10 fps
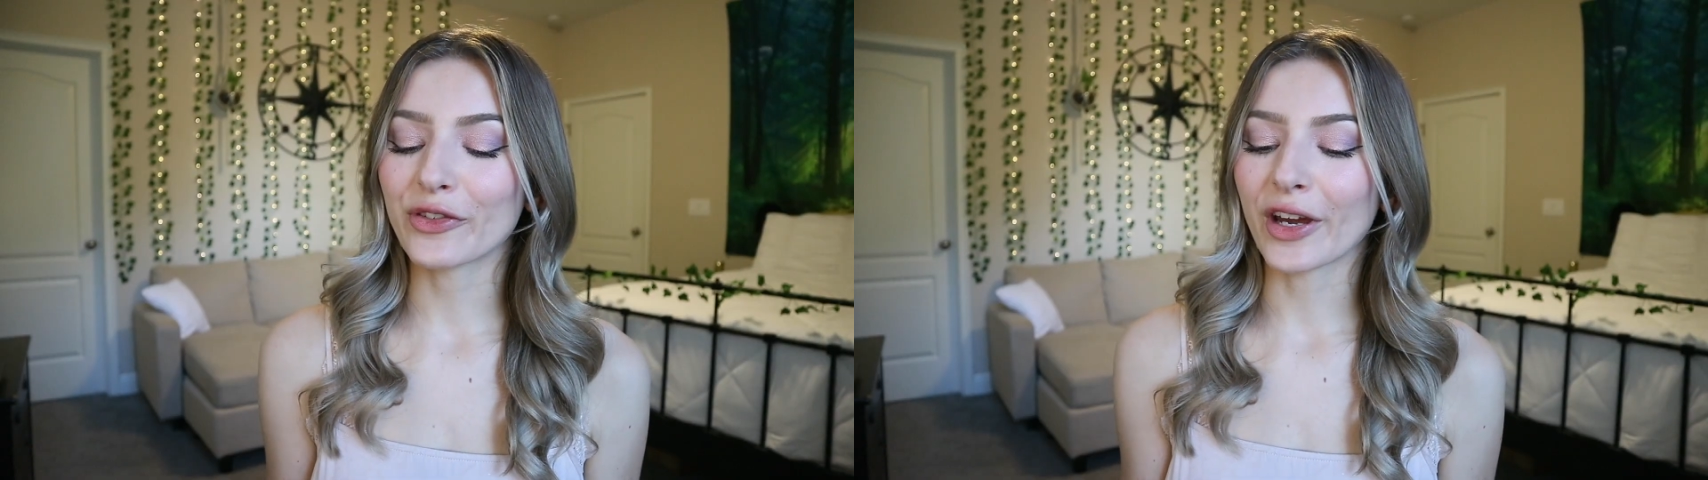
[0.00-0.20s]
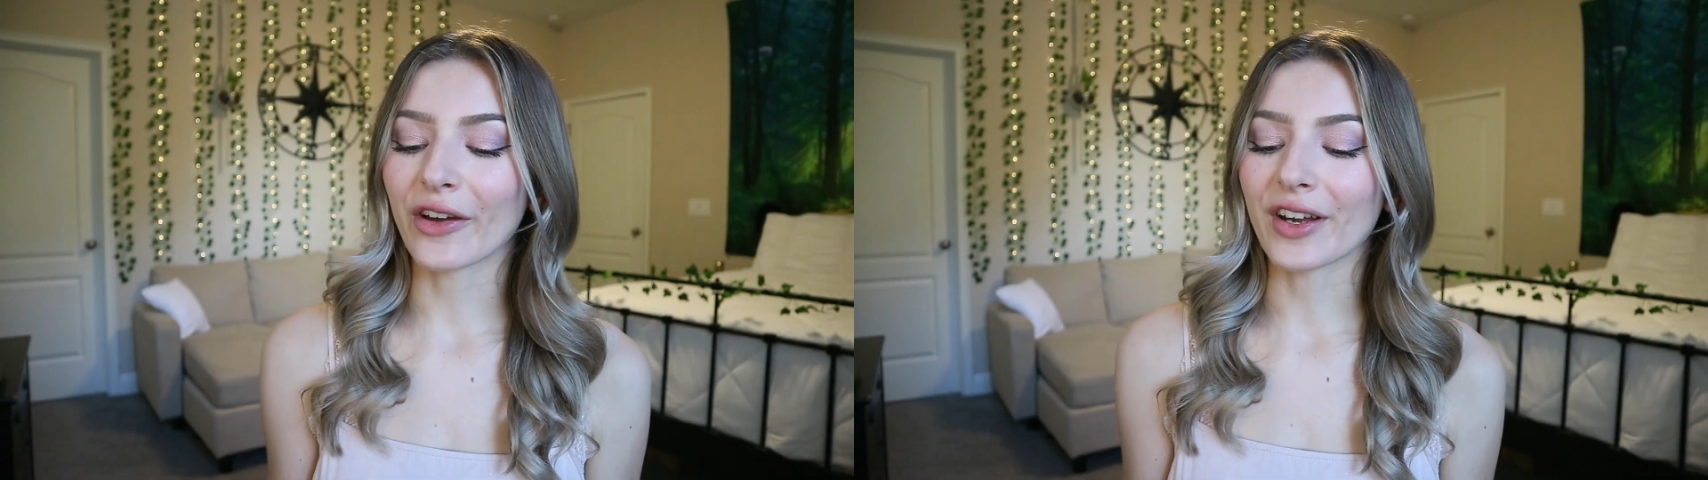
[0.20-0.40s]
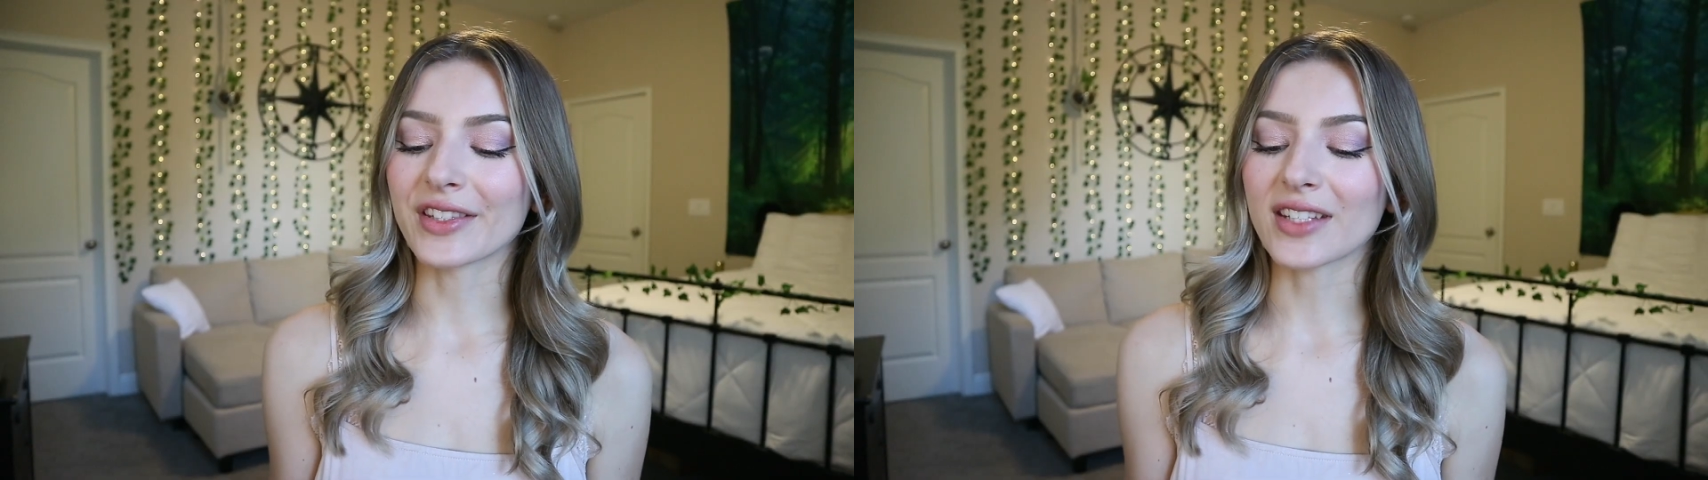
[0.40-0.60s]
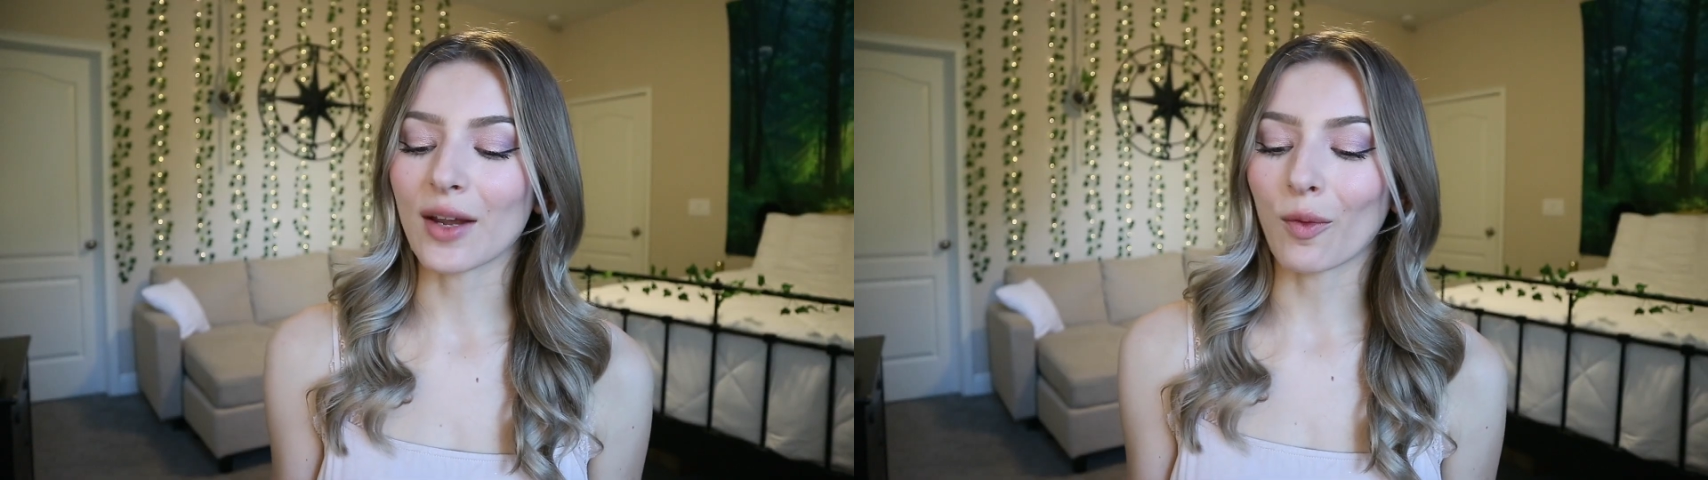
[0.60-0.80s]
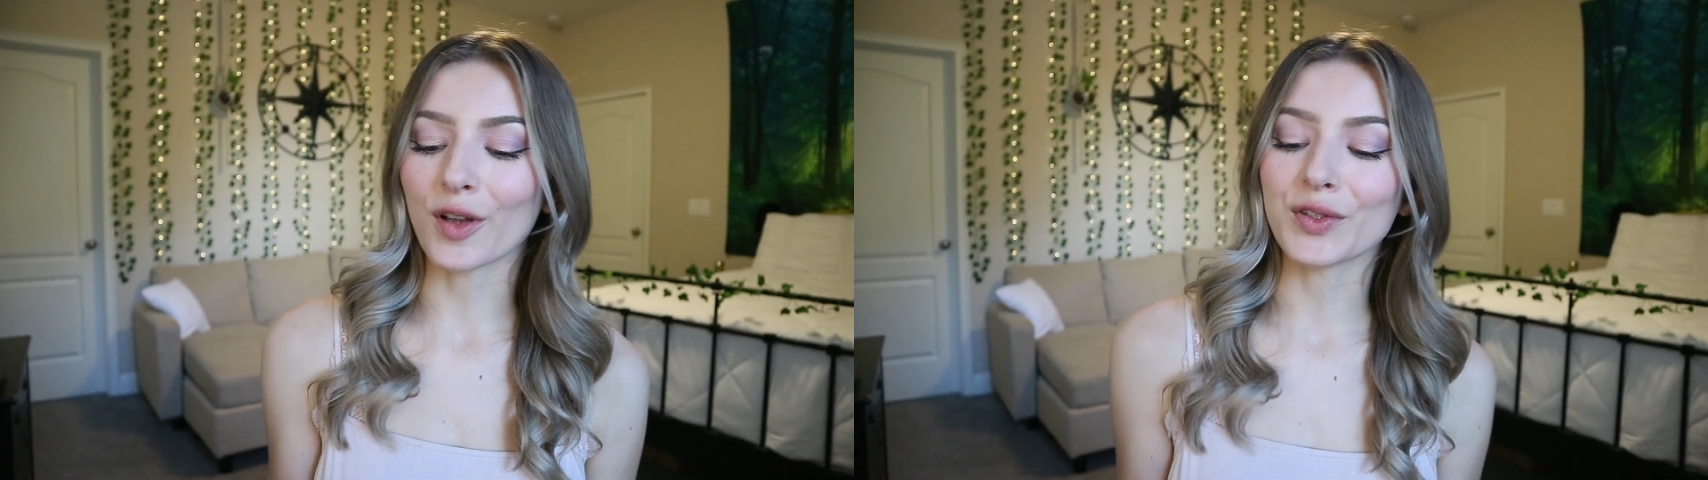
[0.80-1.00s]
fragrance
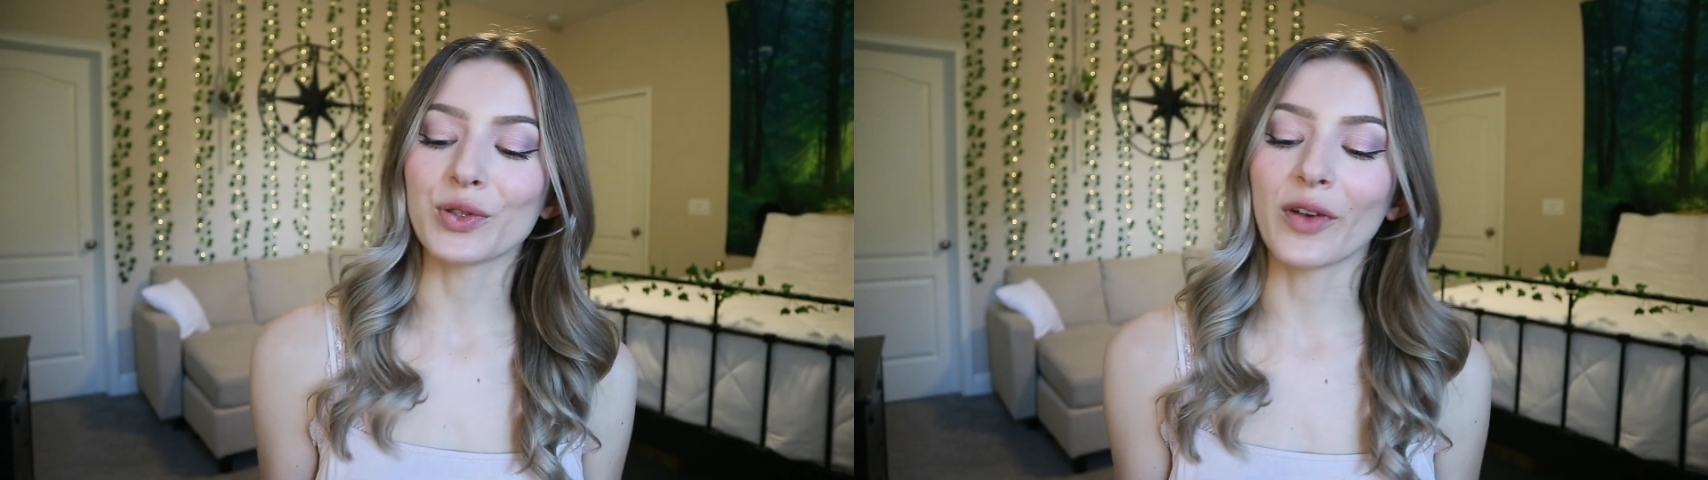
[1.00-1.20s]
I want to